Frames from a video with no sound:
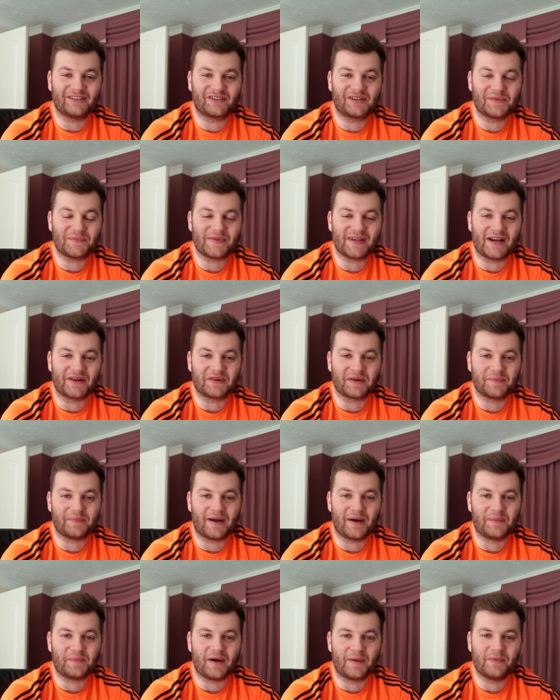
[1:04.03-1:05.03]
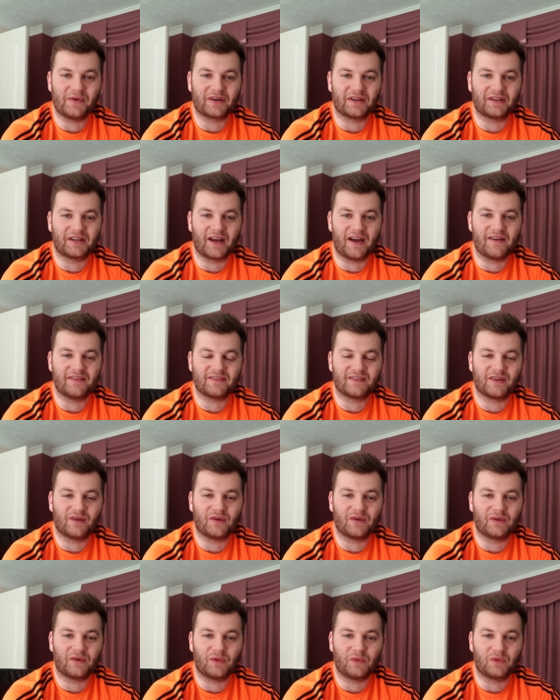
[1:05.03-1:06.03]
could be angry about, but I'm not going to go into
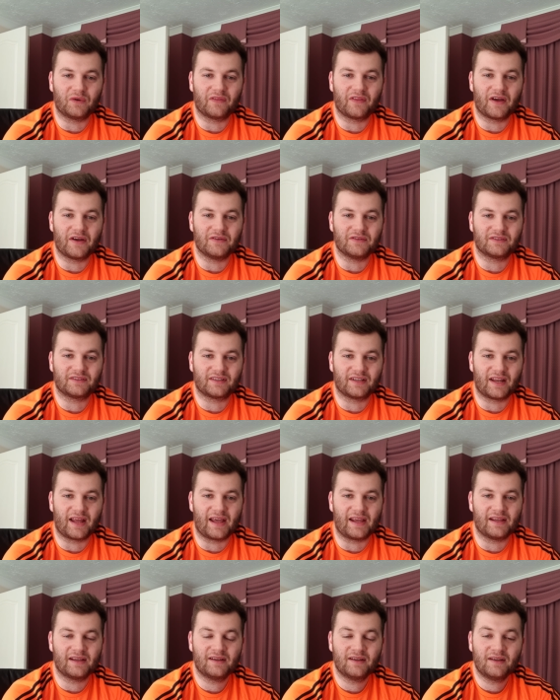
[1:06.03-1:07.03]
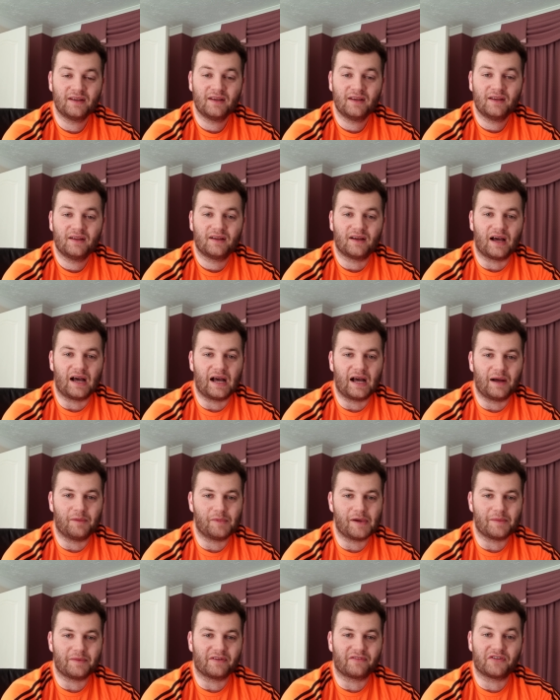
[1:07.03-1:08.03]
all of those today. Uh,
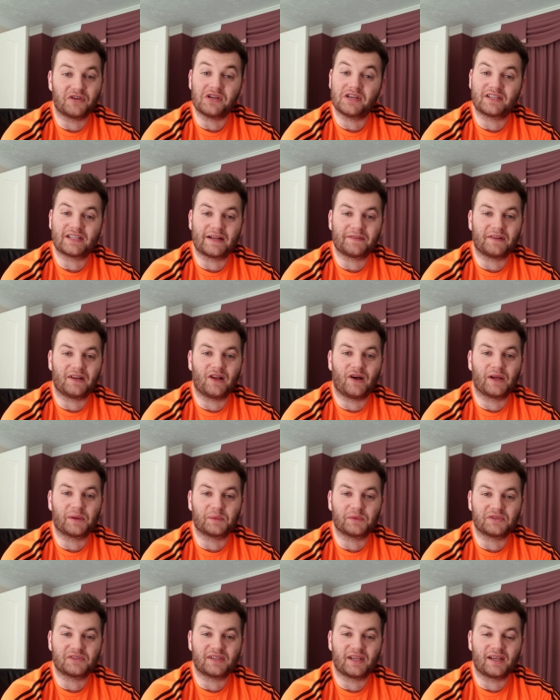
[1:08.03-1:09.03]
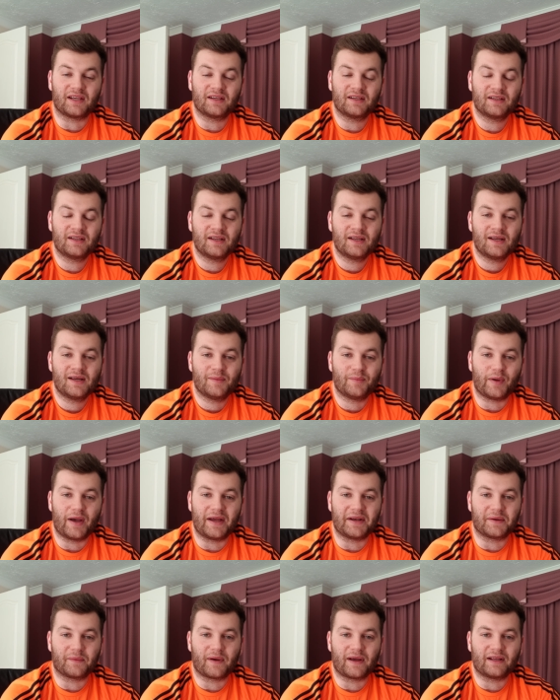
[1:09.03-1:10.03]
maybe a few years down the line, we'll see. But
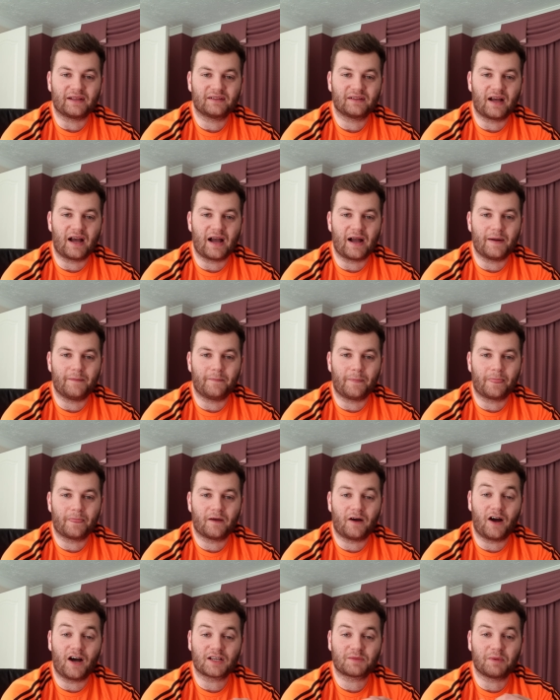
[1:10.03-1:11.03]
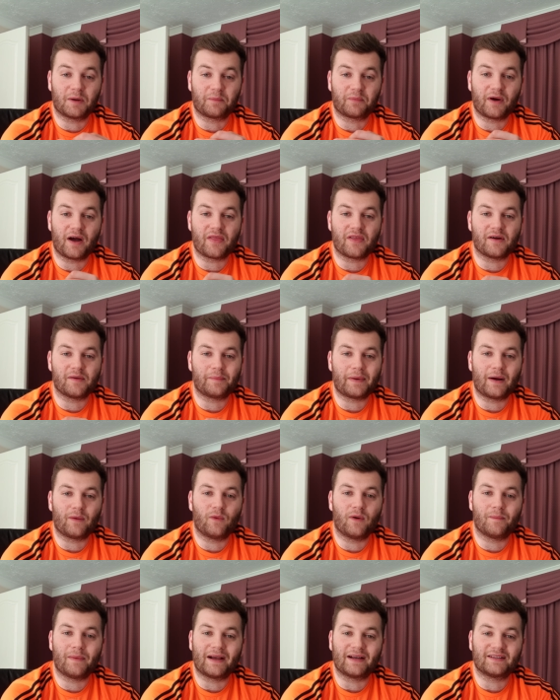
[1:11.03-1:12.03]
anyway, um, I asked my brother about
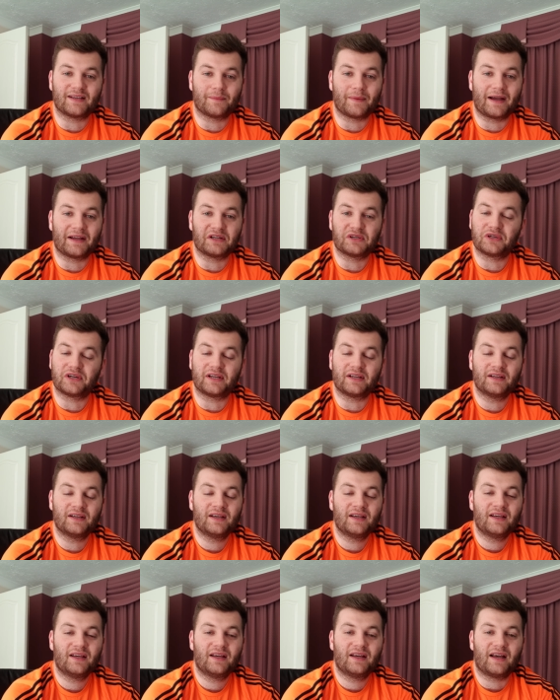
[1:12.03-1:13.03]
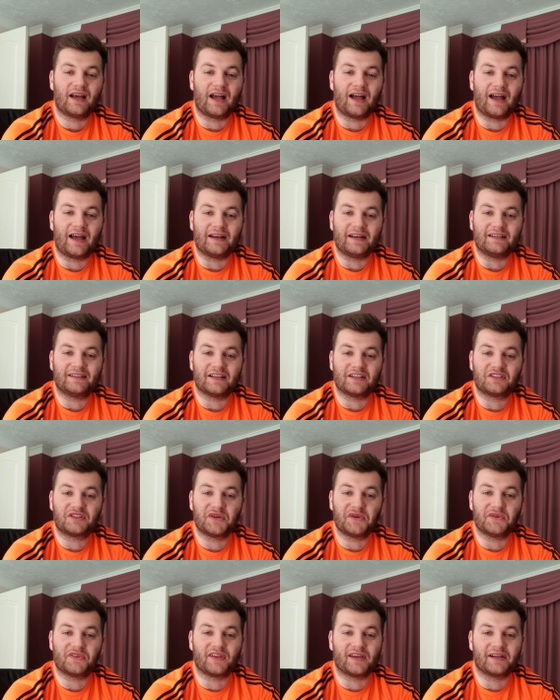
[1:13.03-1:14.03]
what makes him angry, and he said
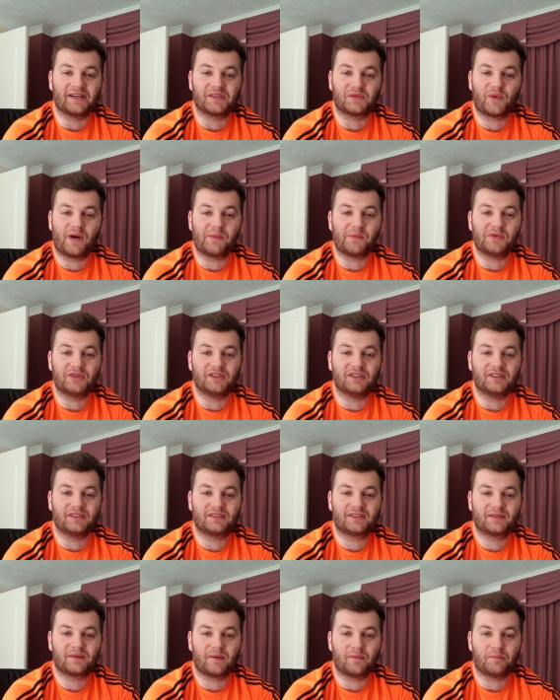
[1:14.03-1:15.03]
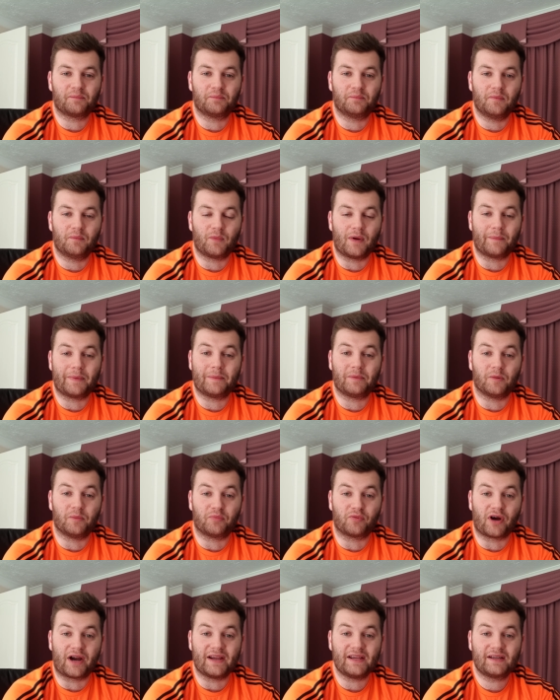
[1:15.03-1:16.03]
two things. One was when people
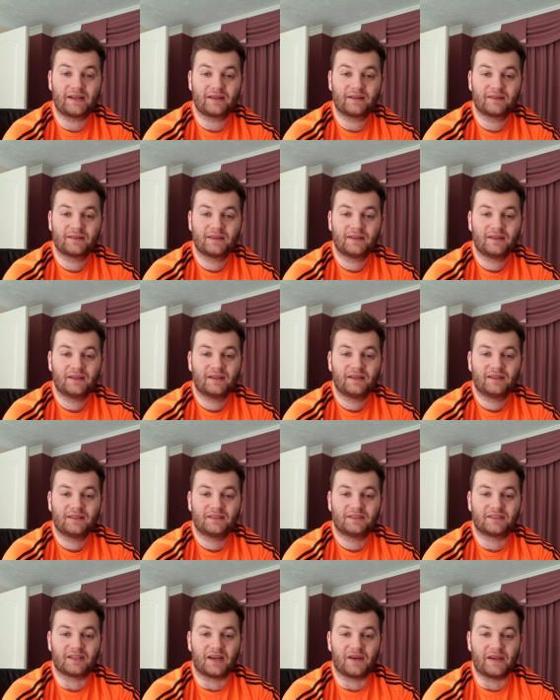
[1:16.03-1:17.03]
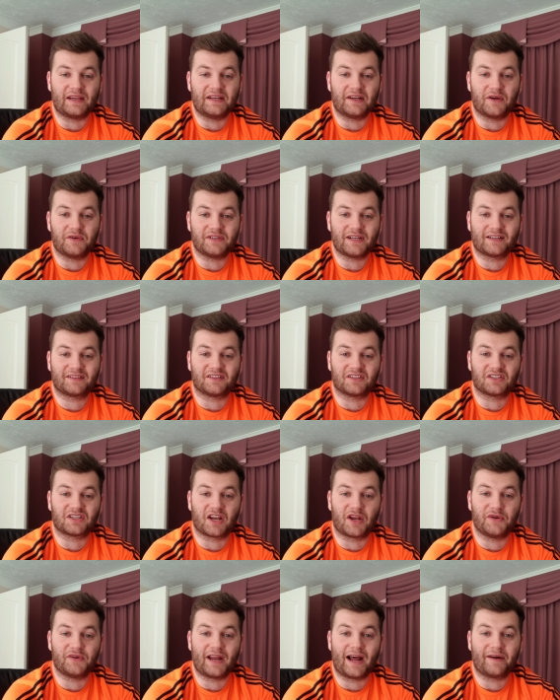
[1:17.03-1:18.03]
brake, so he knows he has to
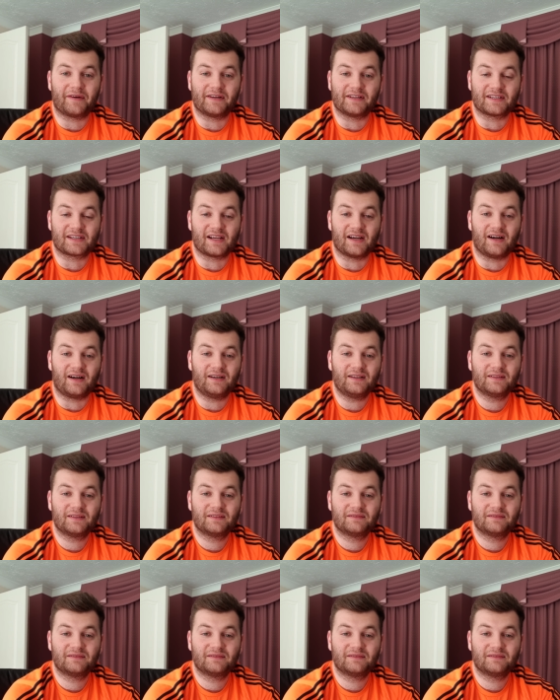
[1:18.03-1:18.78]
slow down in his car.